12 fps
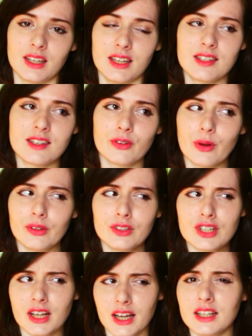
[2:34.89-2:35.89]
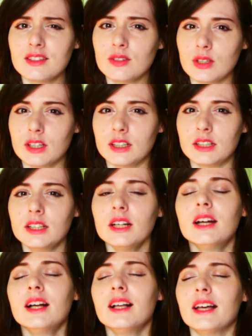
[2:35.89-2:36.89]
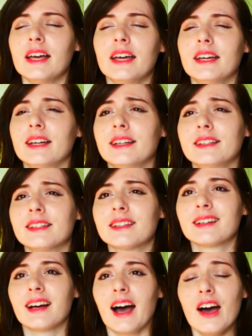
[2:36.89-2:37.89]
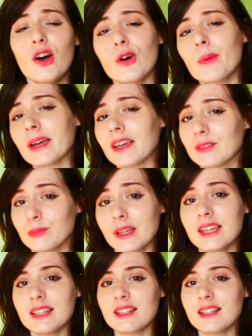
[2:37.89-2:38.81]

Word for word: It's around Chinese New Year, and I hope I can make